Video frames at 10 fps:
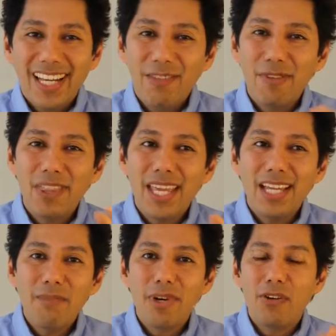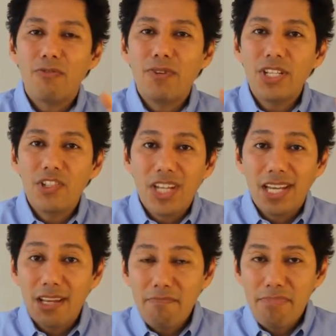And if you think about reach
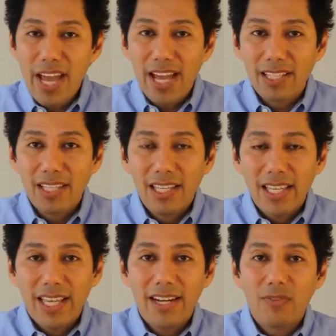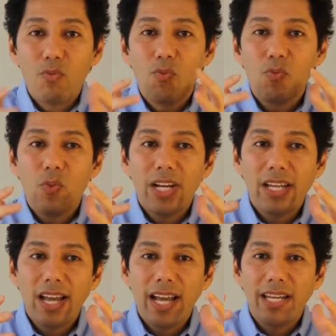and impact and
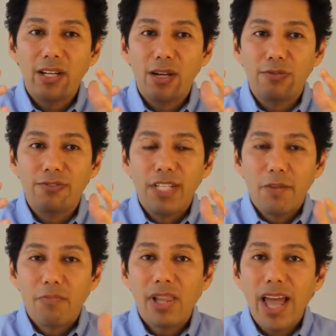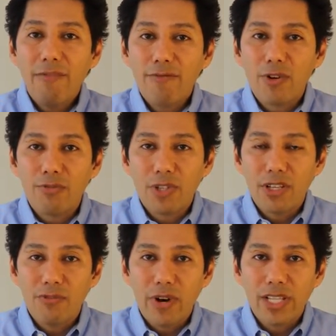what kind of platform you
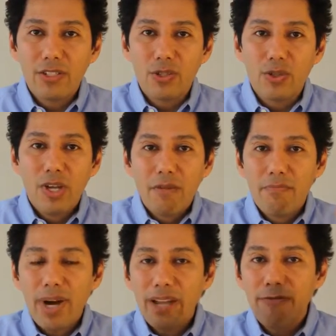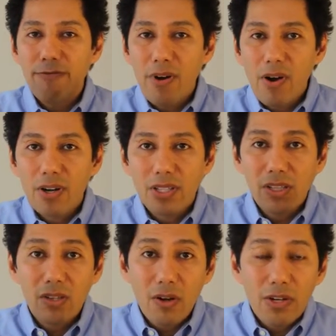can write to, by far
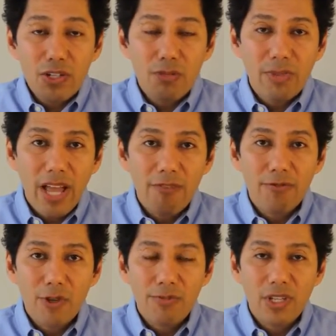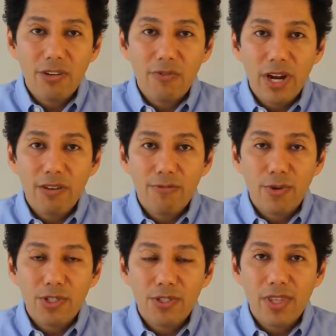the largest platform you can write
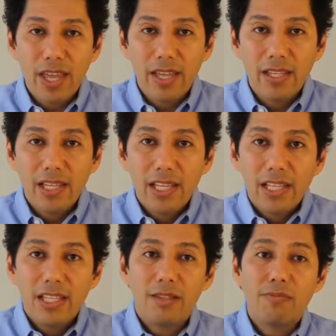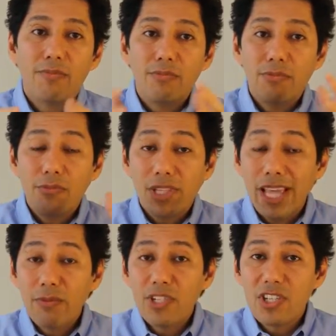for today, the
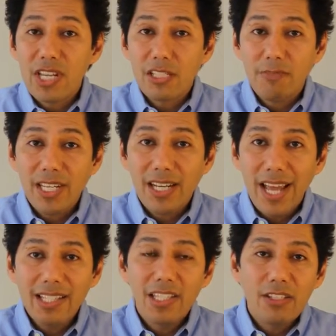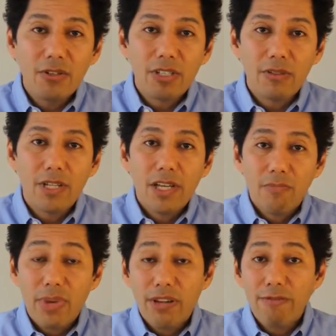language that is being executed
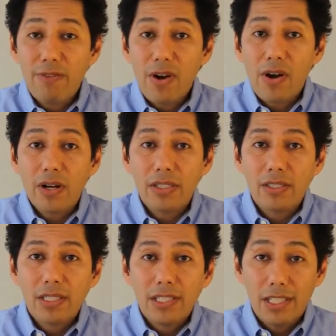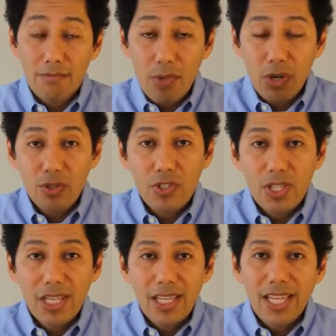by far the
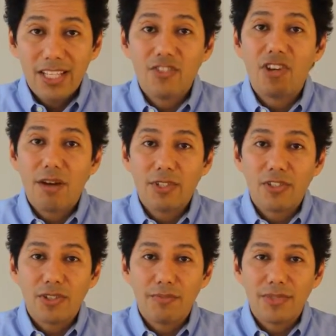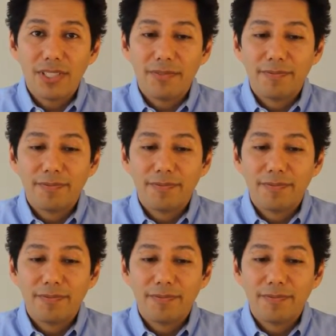most is JavaScript.